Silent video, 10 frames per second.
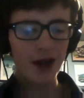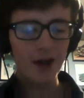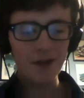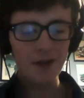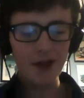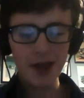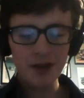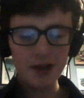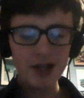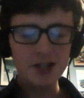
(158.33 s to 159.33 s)
And
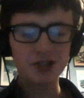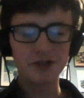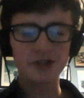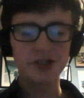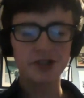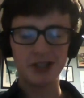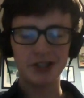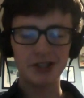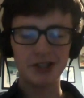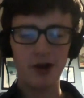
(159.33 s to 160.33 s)
then it sort of
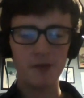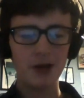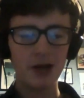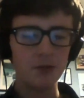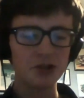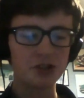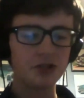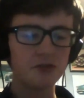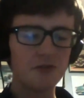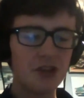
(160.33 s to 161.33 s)
starts to settle down a bit, and
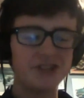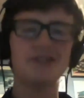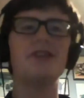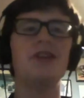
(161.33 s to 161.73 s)
we're sort of,